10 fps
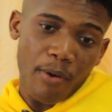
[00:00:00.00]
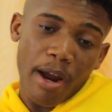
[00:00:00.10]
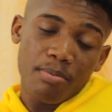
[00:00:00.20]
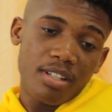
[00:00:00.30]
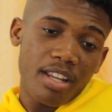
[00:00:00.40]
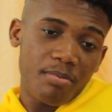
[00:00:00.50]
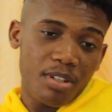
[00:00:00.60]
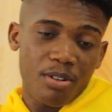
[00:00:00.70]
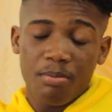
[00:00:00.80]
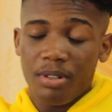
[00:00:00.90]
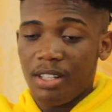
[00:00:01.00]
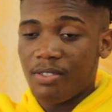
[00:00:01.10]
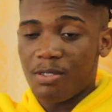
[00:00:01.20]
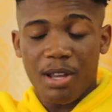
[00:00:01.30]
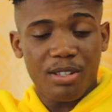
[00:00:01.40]
I rap to them, they don't
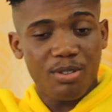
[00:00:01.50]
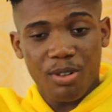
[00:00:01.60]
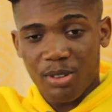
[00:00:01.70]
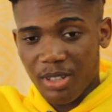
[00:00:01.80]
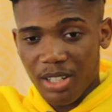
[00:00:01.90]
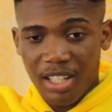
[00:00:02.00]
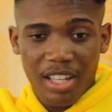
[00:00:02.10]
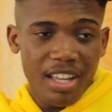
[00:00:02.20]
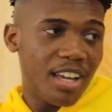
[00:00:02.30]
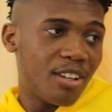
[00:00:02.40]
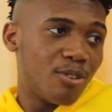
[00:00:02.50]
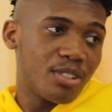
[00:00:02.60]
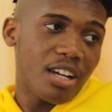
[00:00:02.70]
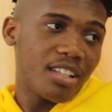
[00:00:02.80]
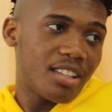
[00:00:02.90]
believe it's my song and
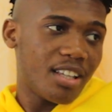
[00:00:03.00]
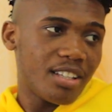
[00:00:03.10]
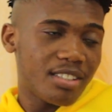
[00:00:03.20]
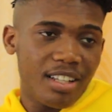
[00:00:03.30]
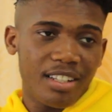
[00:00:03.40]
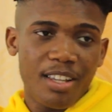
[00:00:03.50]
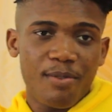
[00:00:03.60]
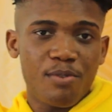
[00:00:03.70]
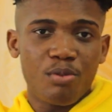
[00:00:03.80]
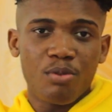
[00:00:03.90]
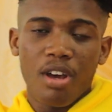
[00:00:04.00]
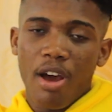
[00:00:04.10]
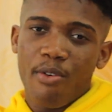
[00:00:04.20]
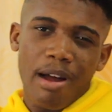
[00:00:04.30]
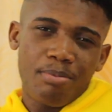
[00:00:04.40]
those kind of things. And if you
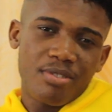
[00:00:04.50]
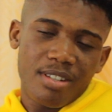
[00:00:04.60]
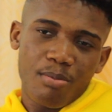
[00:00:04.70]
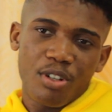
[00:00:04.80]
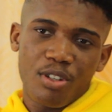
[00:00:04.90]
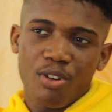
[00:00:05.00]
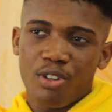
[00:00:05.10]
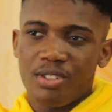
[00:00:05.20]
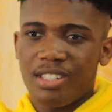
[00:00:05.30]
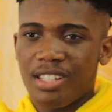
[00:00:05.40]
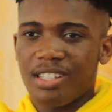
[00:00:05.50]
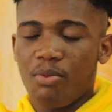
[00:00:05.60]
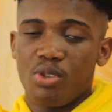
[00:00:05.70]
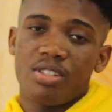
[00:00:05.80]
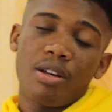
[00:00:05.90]
rap to somebody or you sing
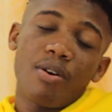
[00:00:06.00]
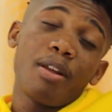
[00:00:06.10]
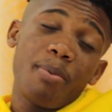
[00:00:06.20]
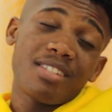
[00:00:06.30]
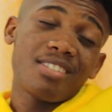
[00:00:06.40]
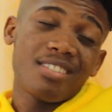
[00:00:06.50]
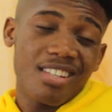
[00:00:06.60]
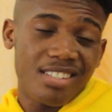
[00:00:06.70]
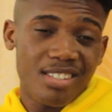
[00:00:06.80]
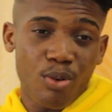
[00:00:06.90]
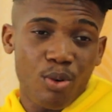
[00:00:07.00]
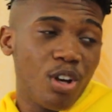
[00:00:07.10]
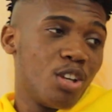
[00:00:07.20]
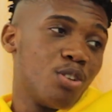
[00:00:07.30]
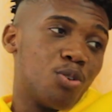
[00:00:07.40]
something to someone, the person says, oh,
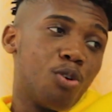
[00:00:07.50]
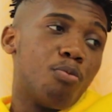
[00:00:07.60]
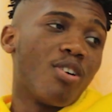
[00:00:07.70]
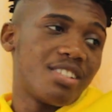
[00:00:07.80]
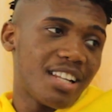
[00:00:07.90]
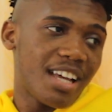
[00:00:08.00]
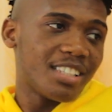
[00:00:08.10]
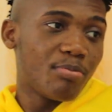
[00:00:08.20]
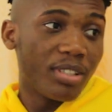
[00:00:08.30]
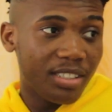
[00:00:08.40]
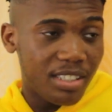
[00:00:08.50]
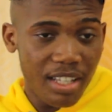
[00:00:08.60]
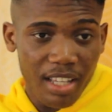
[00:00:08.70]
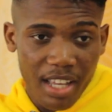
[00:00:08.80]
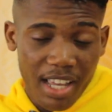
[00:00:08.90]
you go boss lines. When you say
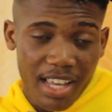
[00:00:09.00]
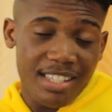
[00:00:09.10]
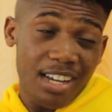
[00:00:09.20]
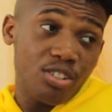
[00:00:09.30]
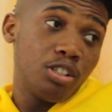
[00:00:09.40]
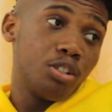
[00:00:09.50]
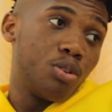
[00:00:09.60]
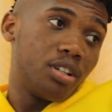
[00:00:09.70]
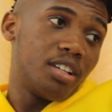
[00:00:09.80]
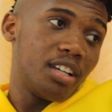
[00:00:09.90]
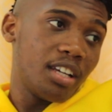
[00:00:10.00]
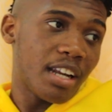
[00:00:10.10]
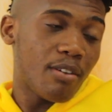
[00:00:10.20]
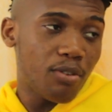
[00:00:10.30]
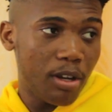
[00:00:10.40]
it's actually good
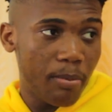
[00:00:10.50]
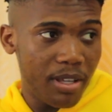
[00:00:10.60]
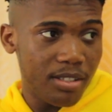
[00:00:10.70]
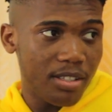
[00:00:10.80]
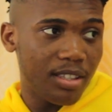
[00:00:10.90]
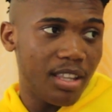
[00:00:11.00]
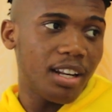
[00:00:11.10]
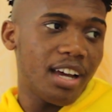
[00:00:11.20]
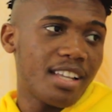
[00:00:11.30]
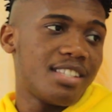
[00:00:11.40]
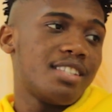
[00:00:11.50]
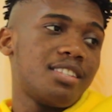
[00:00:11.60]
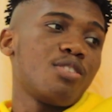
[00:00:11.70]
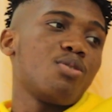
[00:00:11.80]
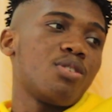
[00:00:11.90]
enough for the person to think that it
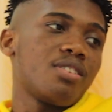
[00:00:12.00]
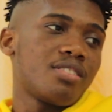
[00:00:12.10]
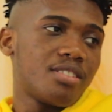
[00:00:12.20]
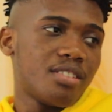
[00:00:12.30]
isn't yours.